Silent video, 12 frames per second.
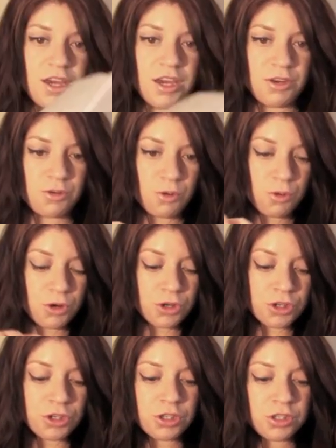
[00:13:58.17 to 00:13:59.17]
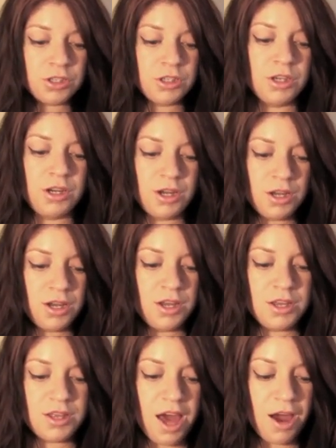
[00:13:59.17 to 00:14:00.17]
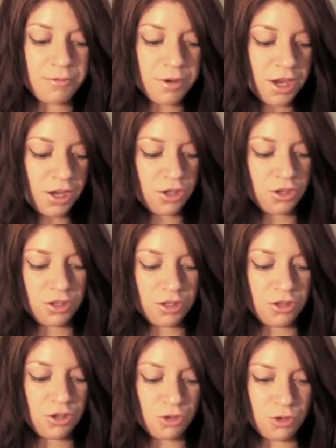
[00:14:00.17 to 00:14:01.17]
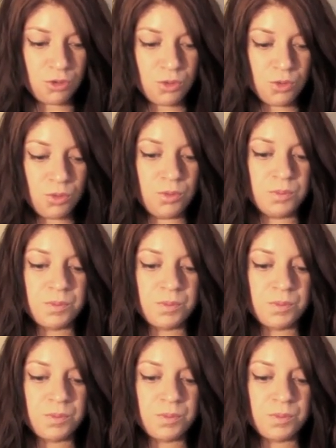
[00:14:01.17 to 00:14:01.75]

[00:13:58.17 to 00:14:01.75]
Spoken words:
in order. That way you